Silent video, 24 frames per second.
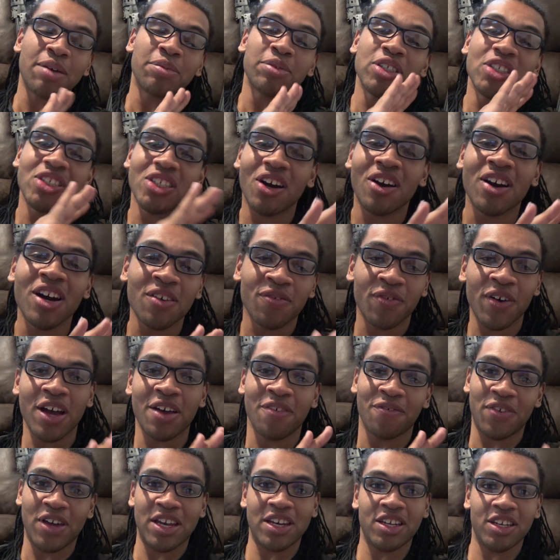I'm sorry if I
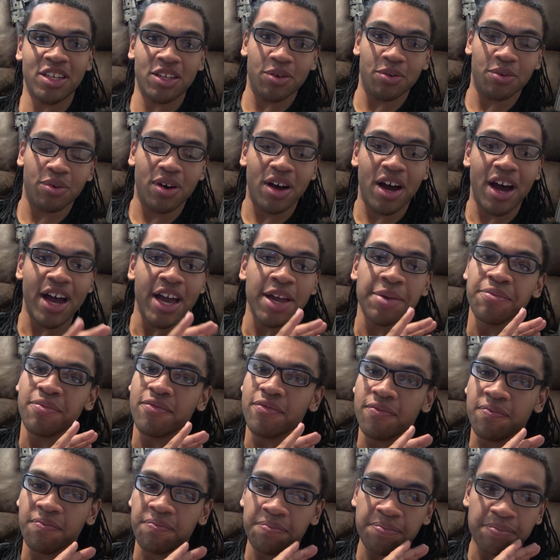offended you. I
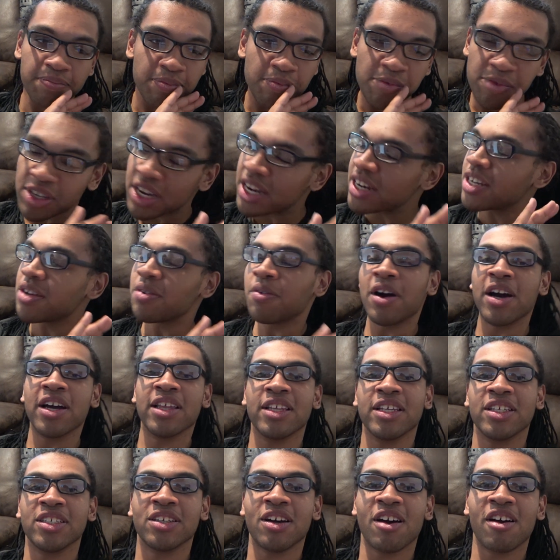am
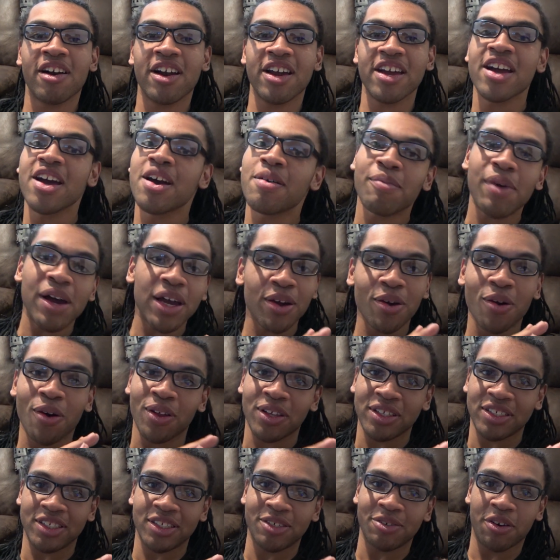genuinely sorry. My goal
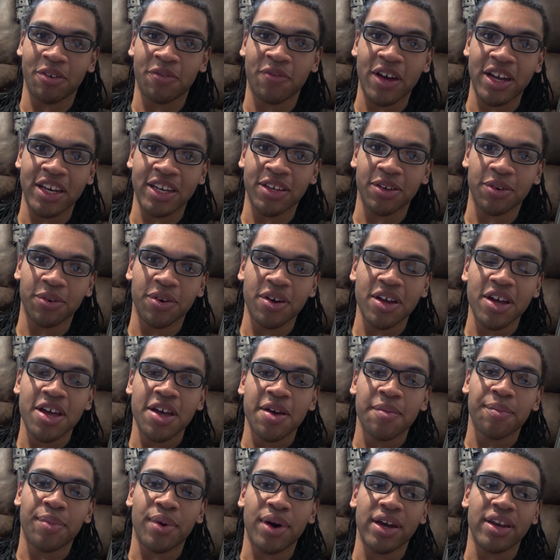isn't to offend you,
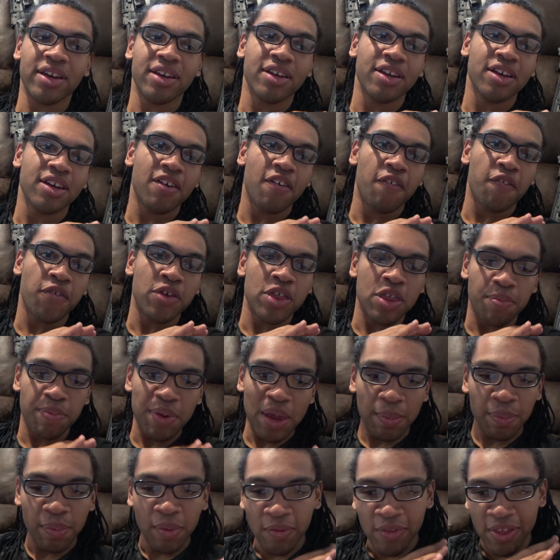but for the
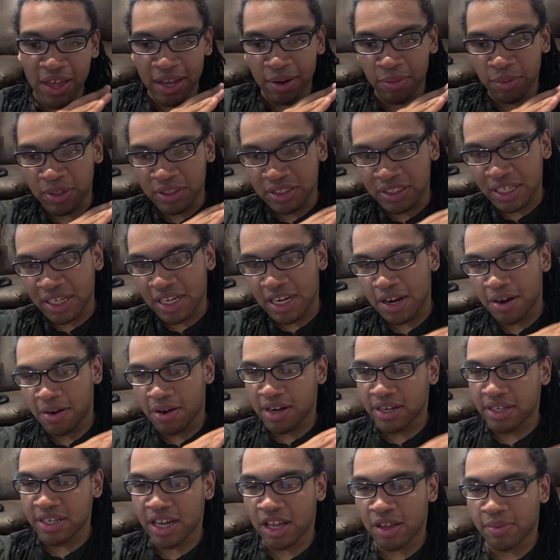people that will sit here
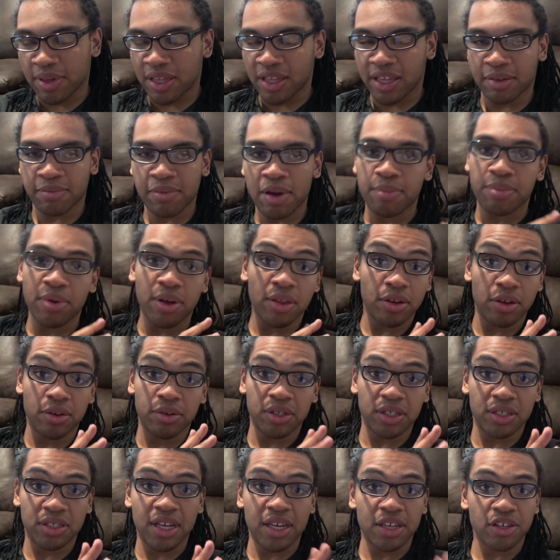and tell me, like my brother used
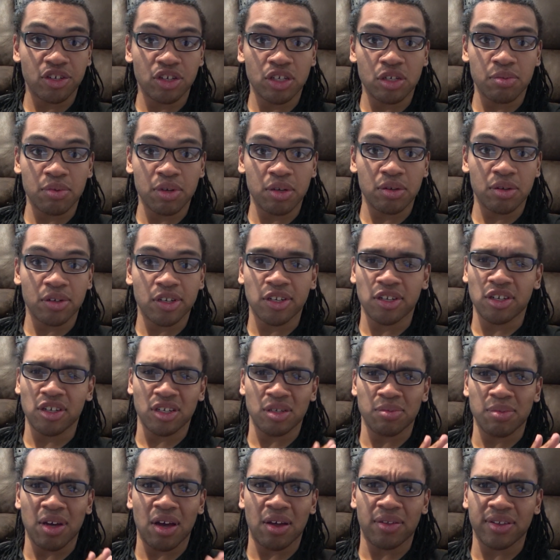to say this shit
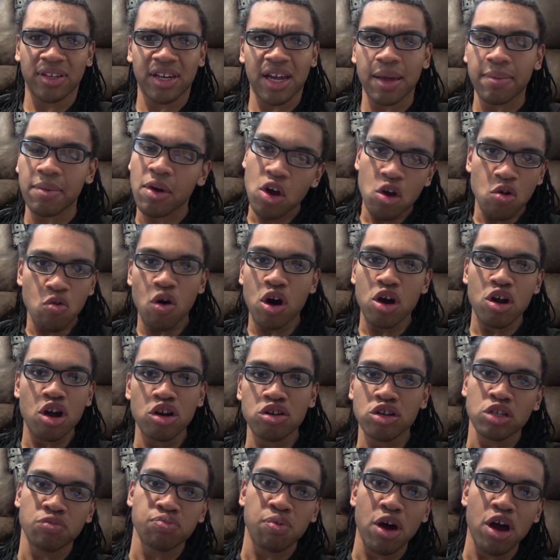to me all the time, why not
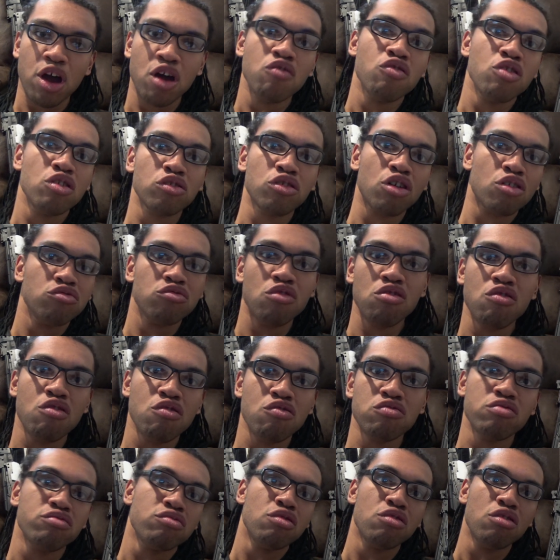just buy a real
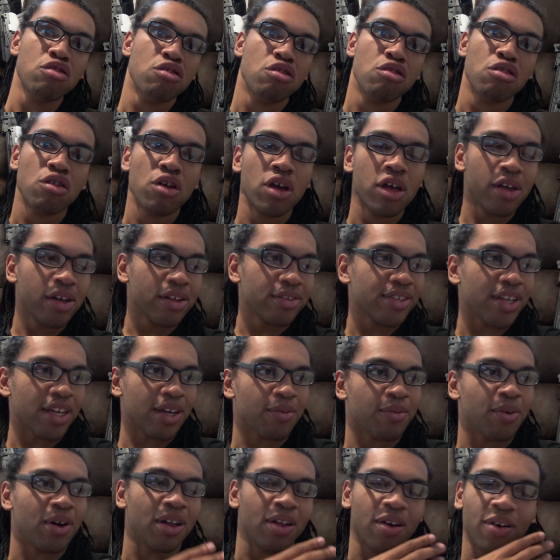gun? It's
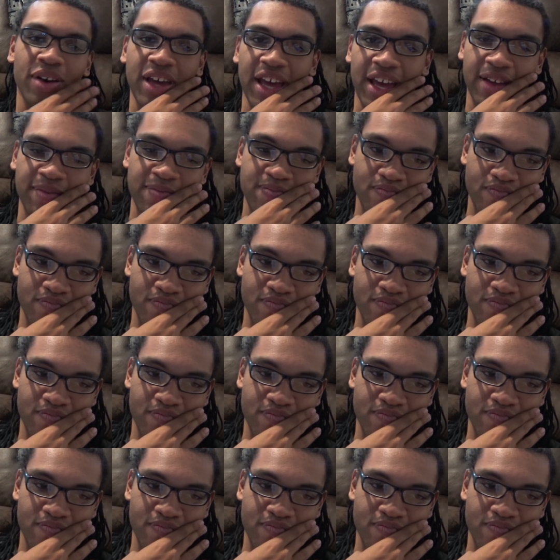like, well, okay.